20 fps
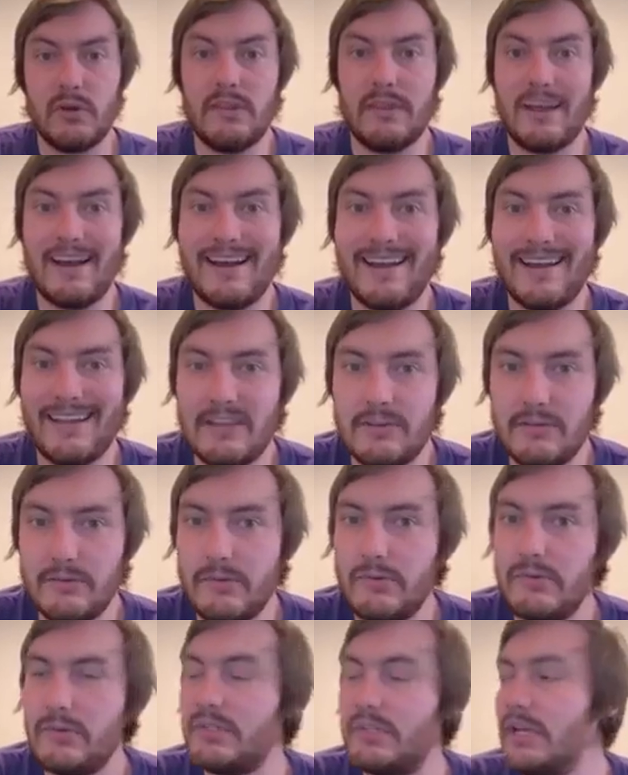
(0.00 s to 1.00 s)
that I
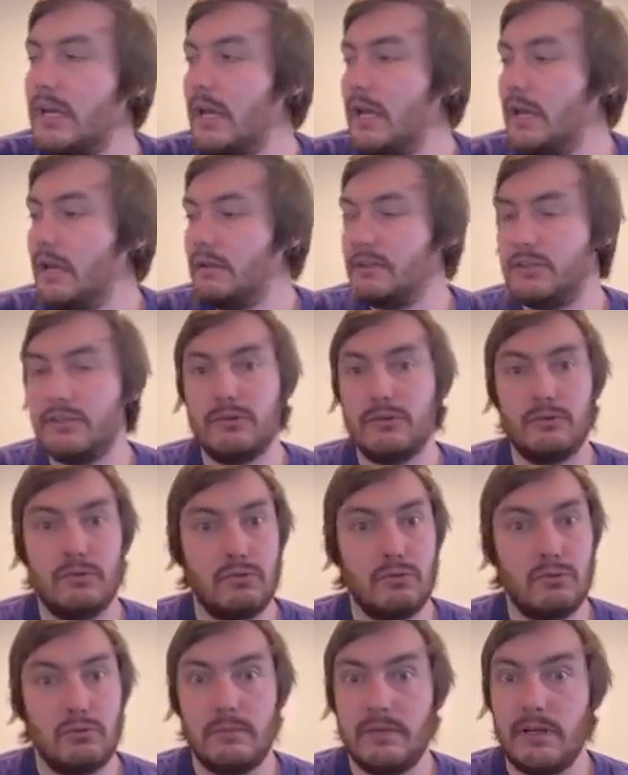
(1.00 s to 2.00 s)
use
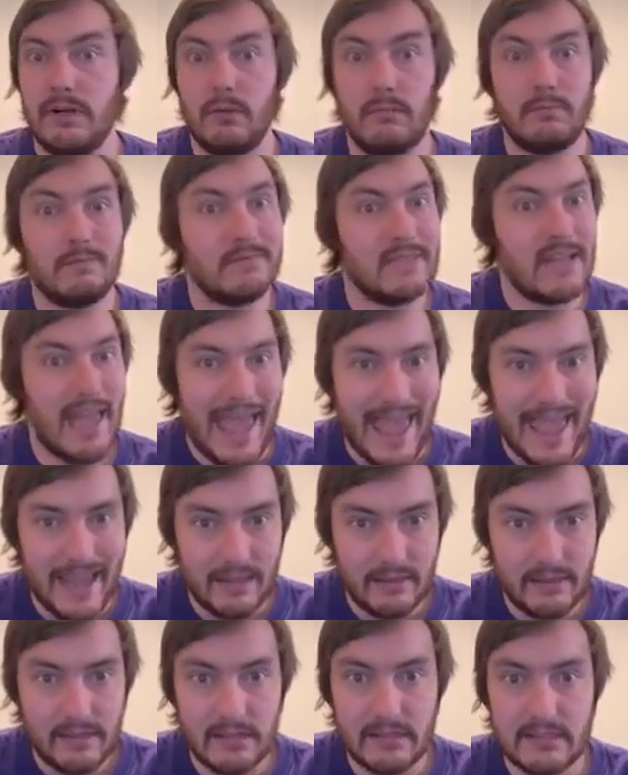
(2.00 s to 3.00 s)
to, hang
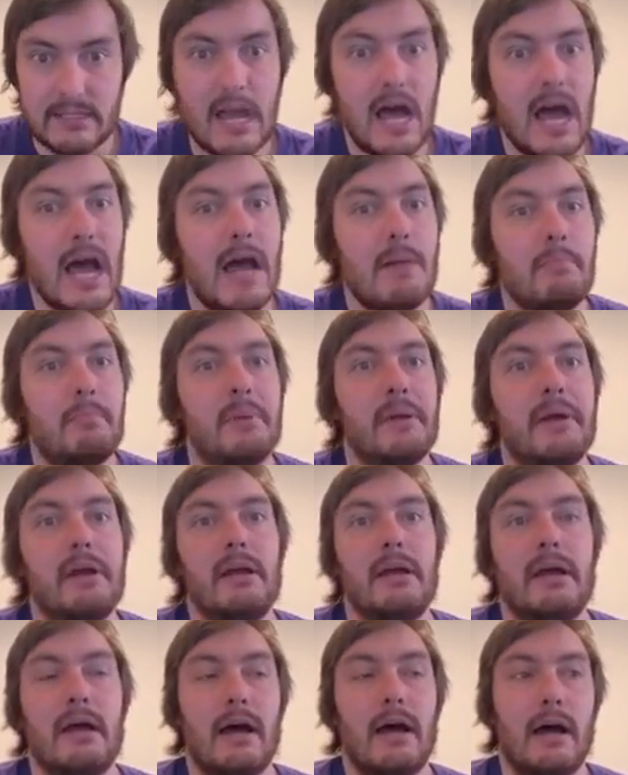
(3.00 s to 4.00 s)
things up.
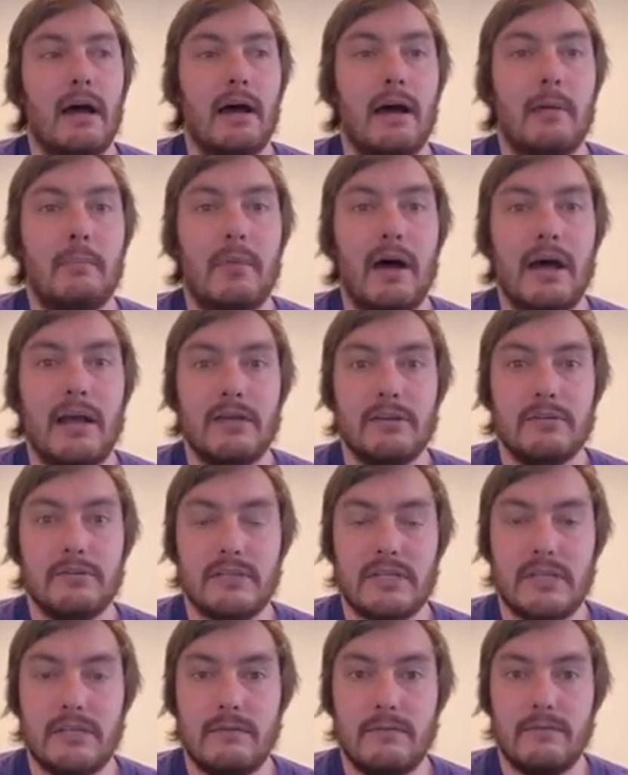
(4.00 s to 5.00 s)
I use
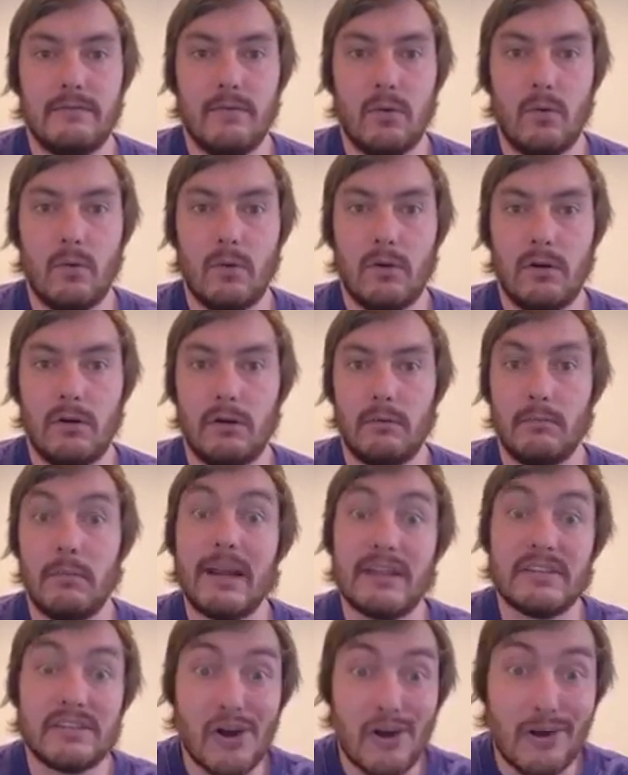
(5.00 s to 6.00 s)
it for my
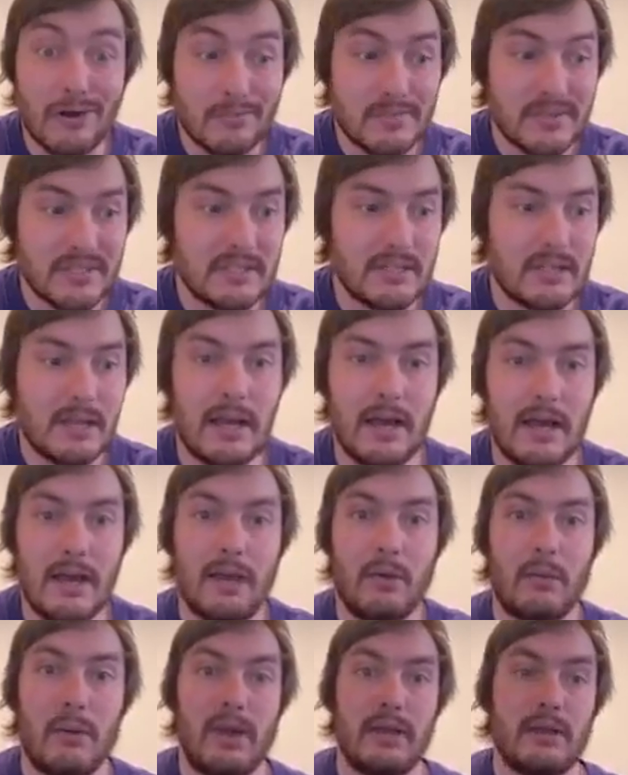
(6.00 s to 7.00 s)
tarps.
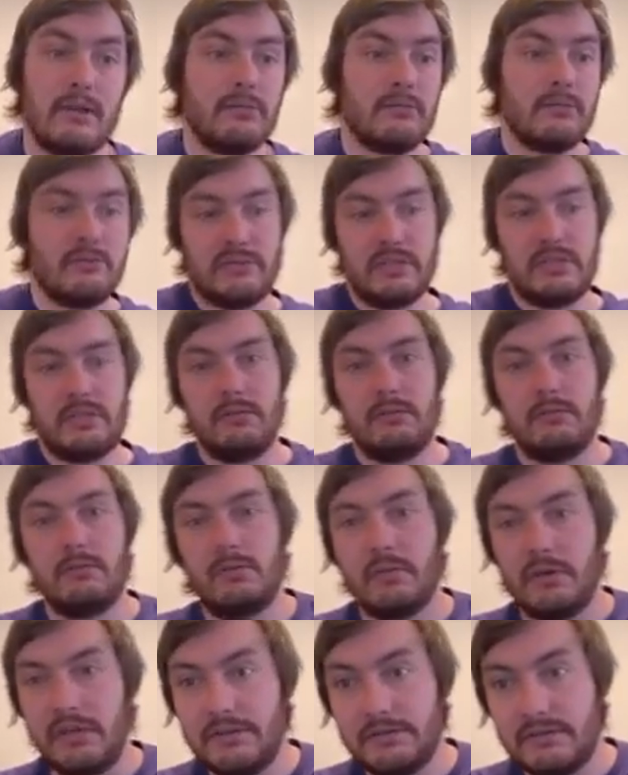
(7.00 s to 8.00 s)
When I use
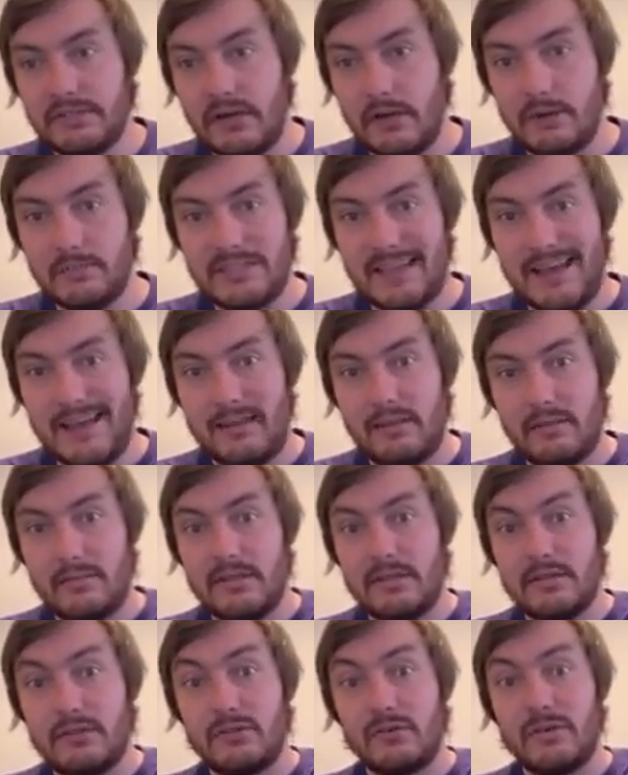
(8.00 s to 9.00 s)
tarps to hang them in
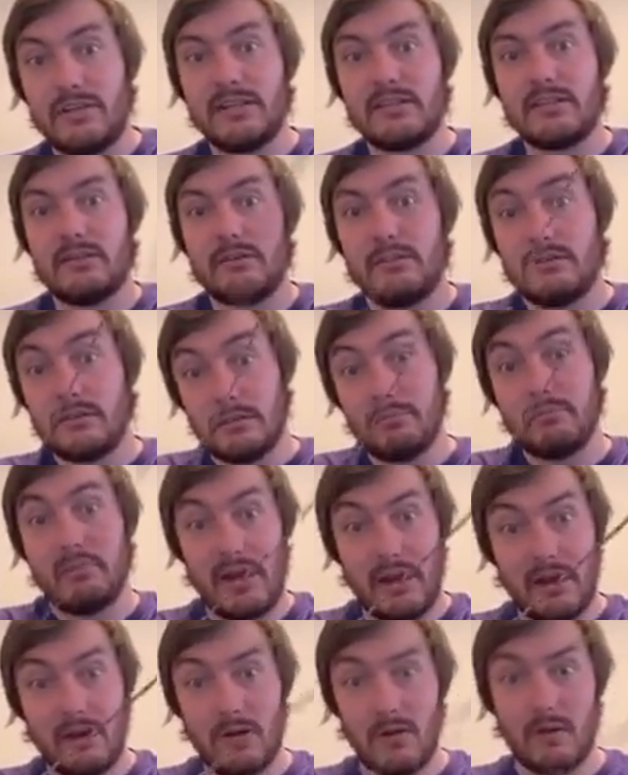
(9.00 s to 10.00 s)
the trees, I'll use some
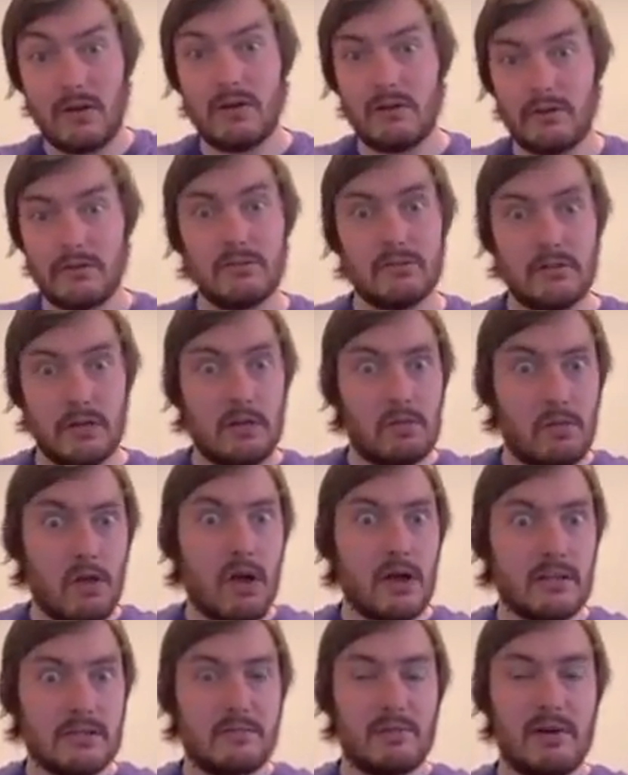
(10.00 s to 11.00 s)
paracord. I'll use like
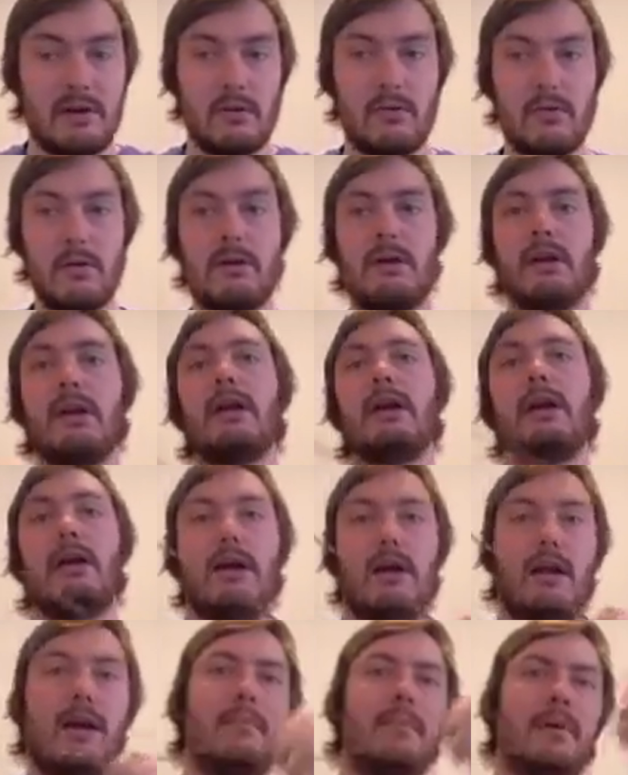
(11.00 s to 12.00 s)
lots of paracord,
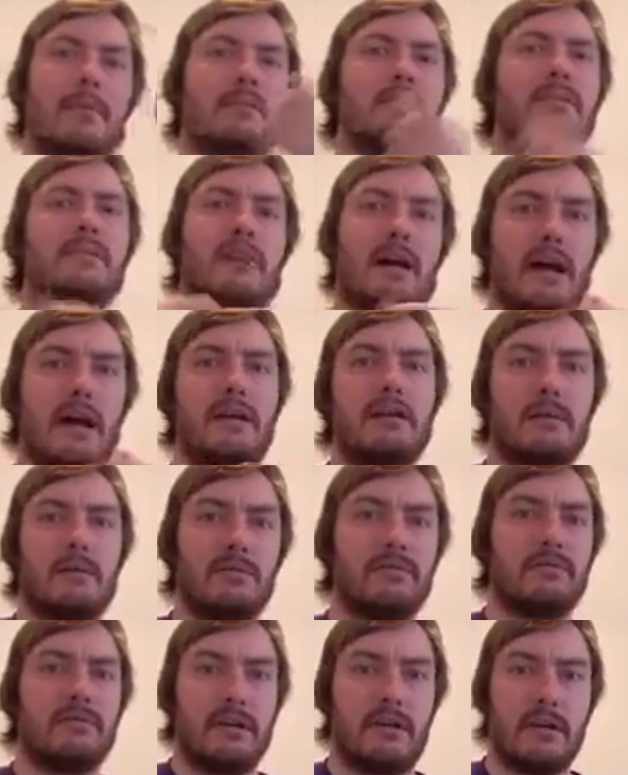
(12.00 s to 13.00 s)
and I'm able to tie a double
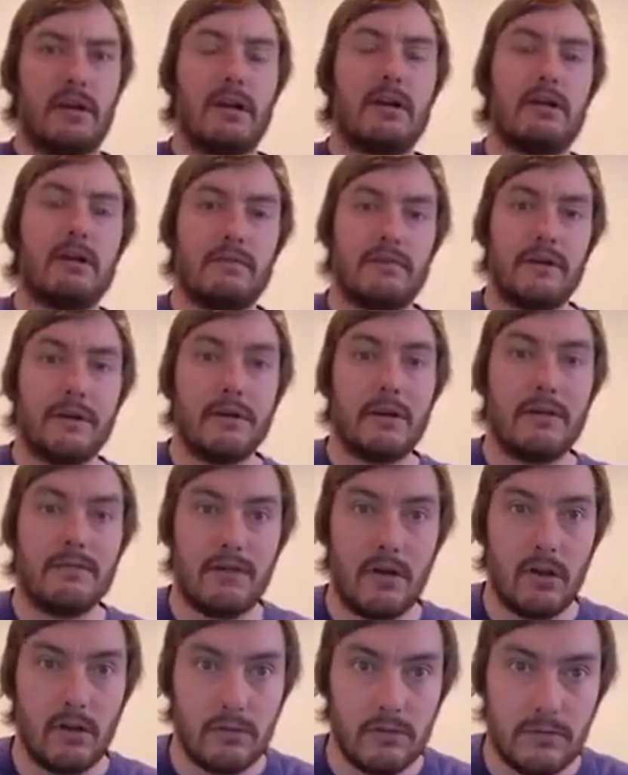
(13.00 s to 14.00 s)
figure 8 or a figure 8
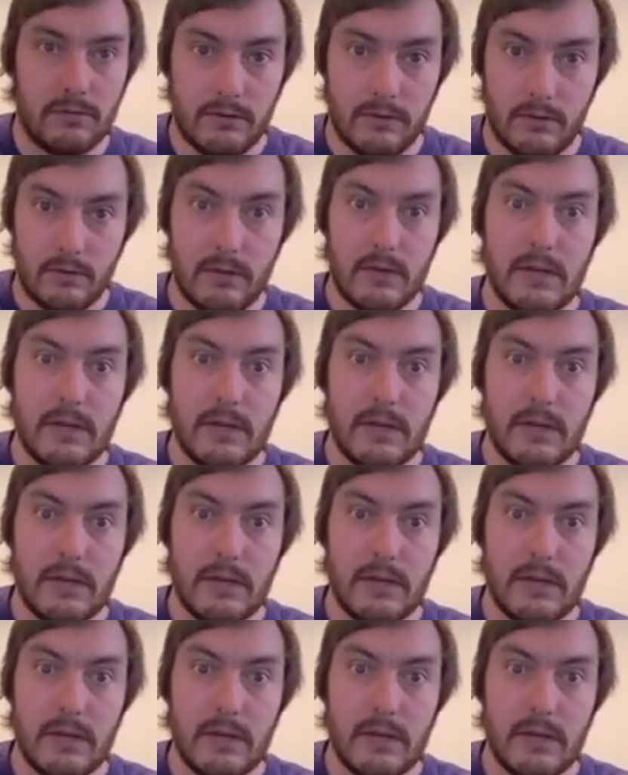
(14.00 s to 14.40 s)
follow through